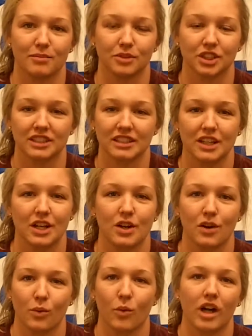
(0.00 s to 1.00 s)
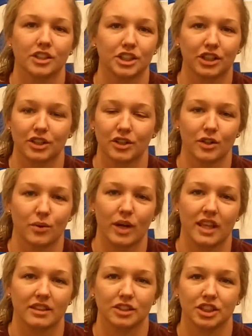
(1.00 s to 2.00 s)
Just watching her and the
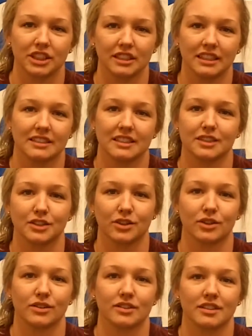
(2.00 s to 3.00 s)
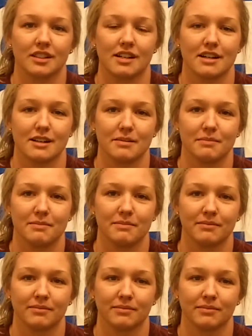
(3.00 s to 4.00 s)
way that she leads these girls on
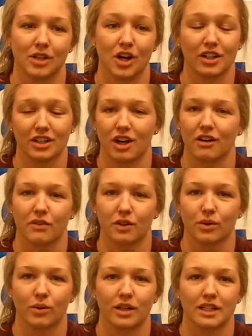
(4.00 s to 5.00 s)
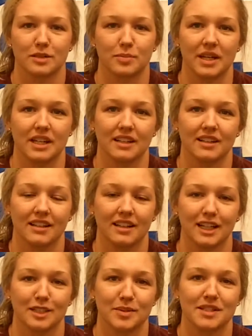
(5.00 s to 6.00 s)
and off the court has been
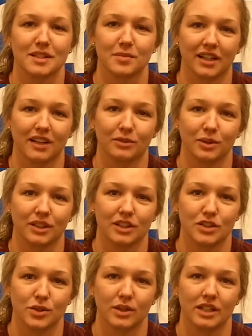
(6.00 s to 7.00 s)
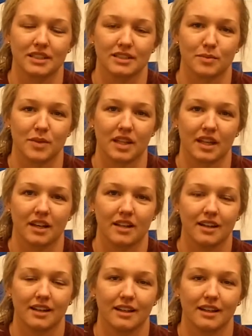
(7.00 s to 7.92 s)
something I've really enjoyed, and something that